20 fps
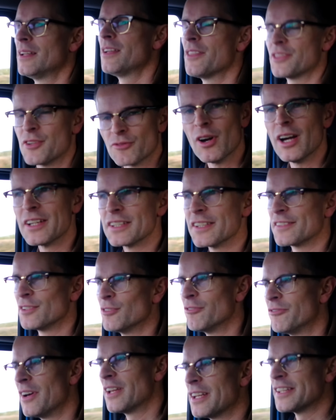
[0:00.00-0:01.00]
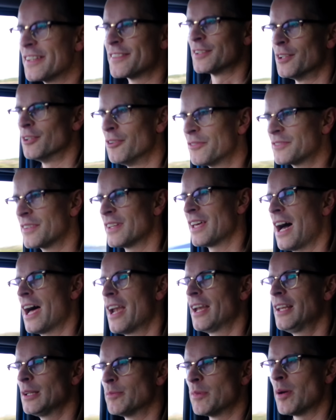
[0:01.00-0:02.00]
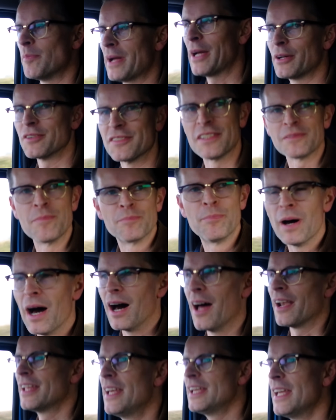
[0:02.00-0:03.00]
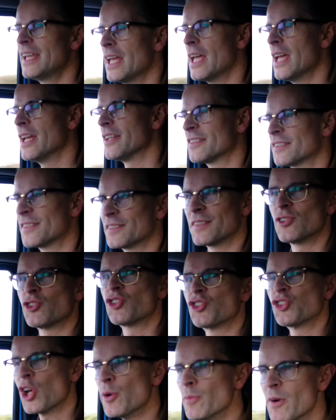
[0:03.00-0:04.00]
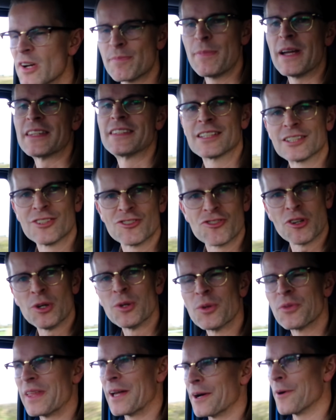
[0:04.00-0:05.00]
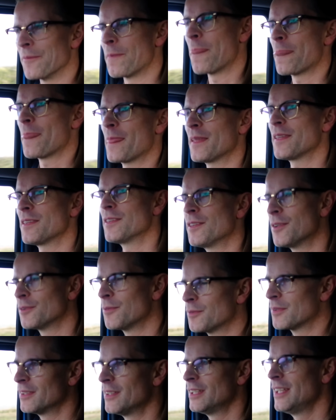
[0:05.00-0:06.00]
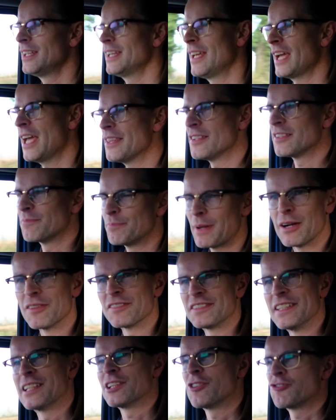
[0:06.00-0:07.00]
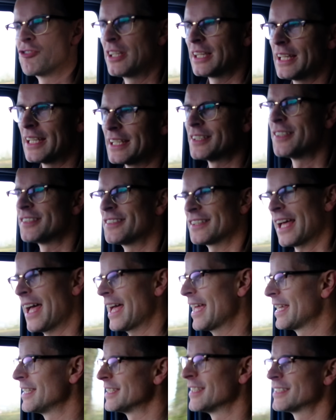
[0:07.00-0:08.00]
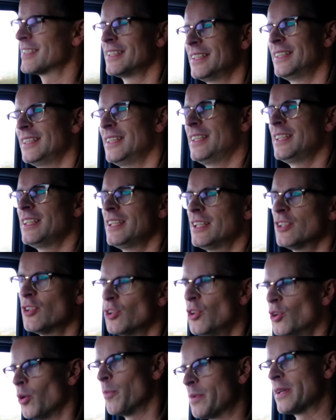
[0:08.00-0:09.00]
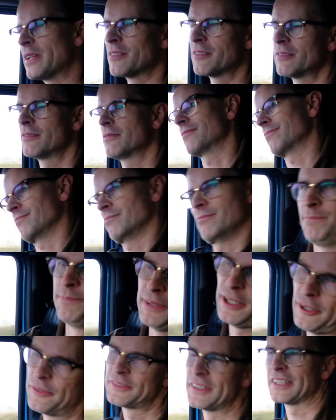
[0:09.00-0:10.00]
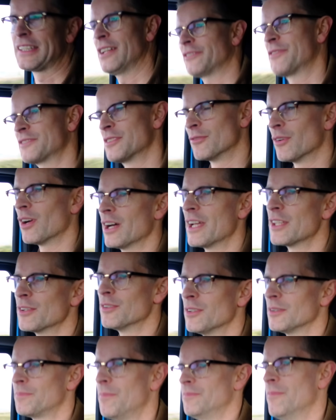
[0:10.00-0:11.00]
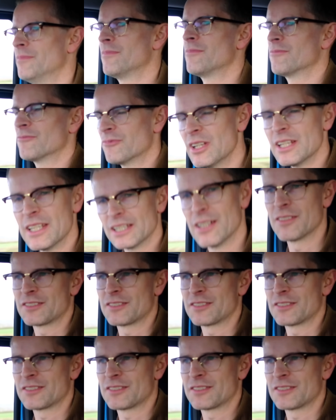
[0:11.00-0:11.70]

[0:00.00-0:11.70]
The ride is still fairly soft and a little bit bouncy, but it's so much better controlled now. You hit these bouncy country lanes and you're not being buffeted left and right. You really are